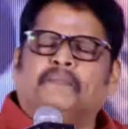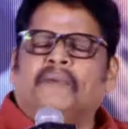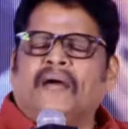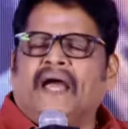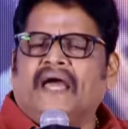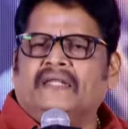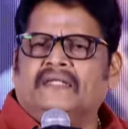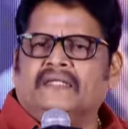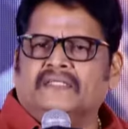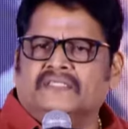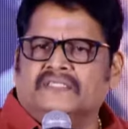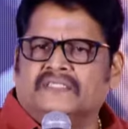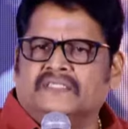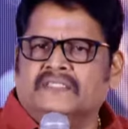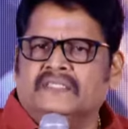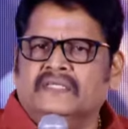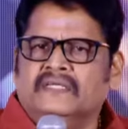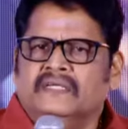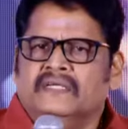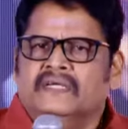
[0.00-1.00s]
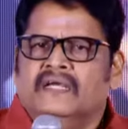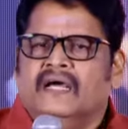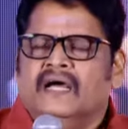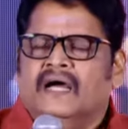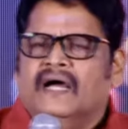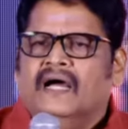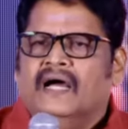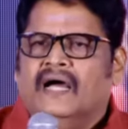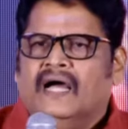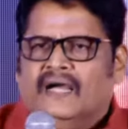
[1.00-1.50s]
palace
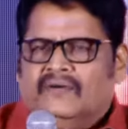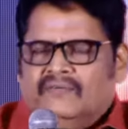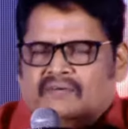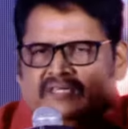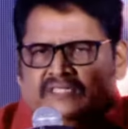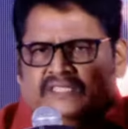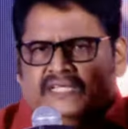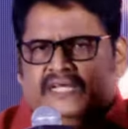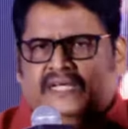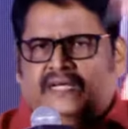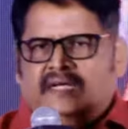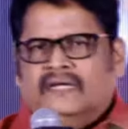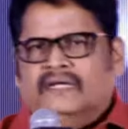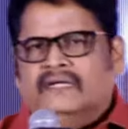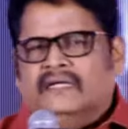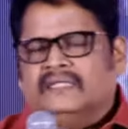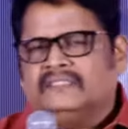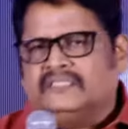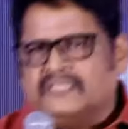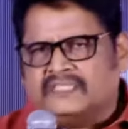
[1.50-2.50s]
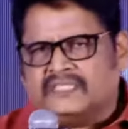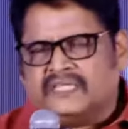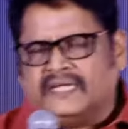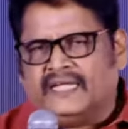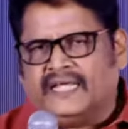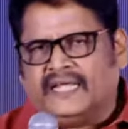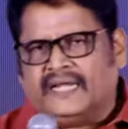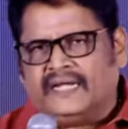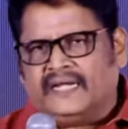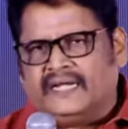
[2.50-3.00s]
I was assistant
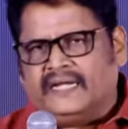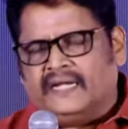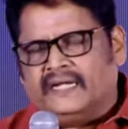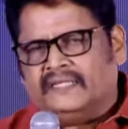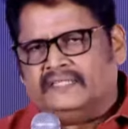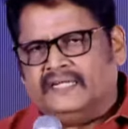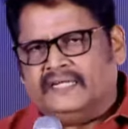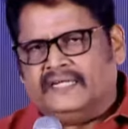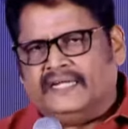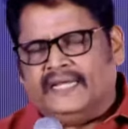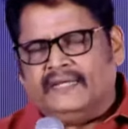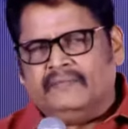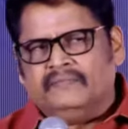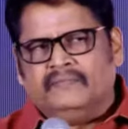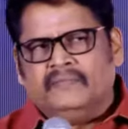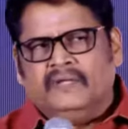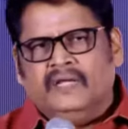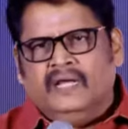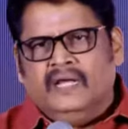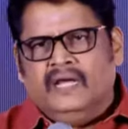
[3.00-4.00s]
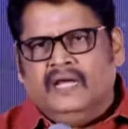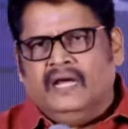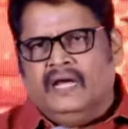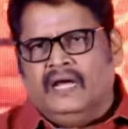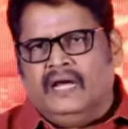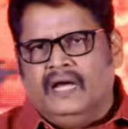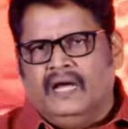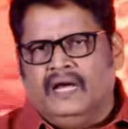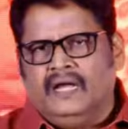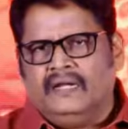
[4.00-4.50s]
director at the time
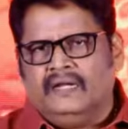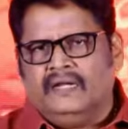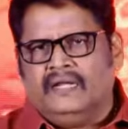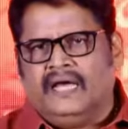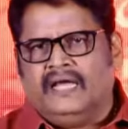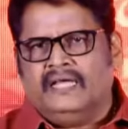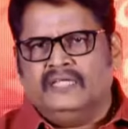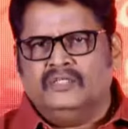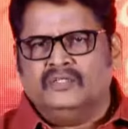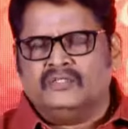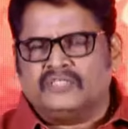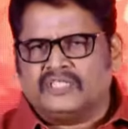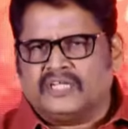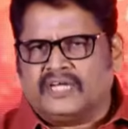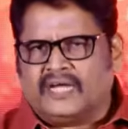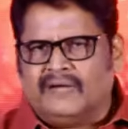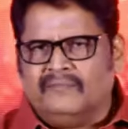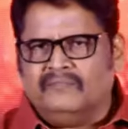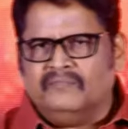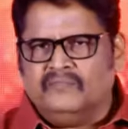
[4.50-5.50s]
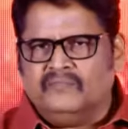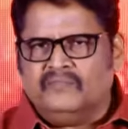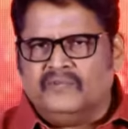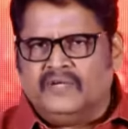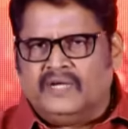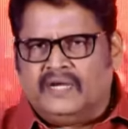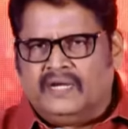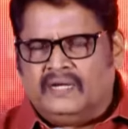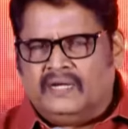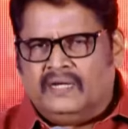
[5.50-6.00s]
and I used to come
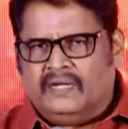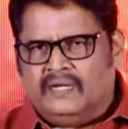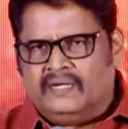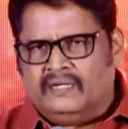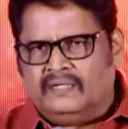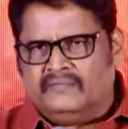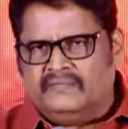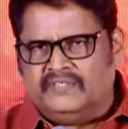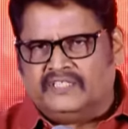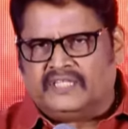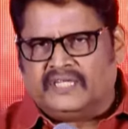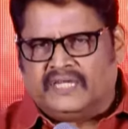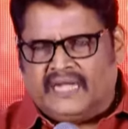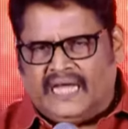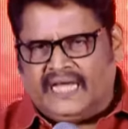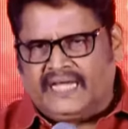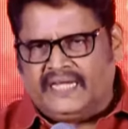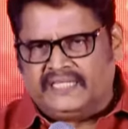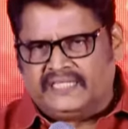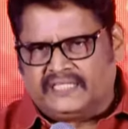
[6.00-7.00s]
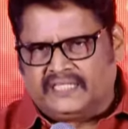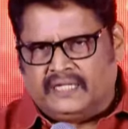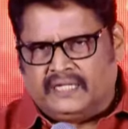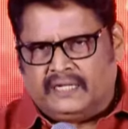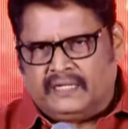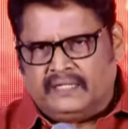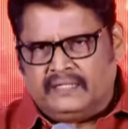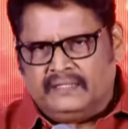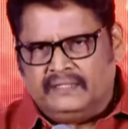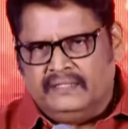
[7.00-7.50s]
with Nagesh
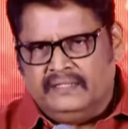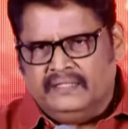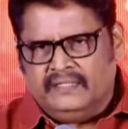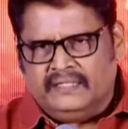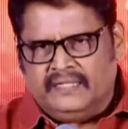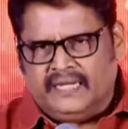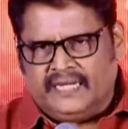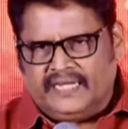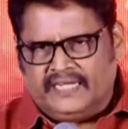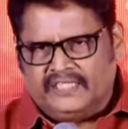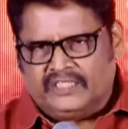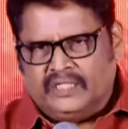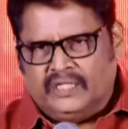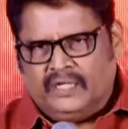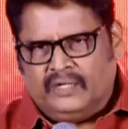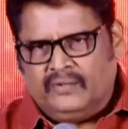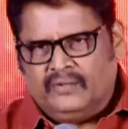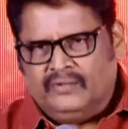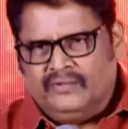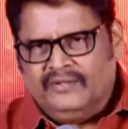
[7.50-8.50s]
Garu.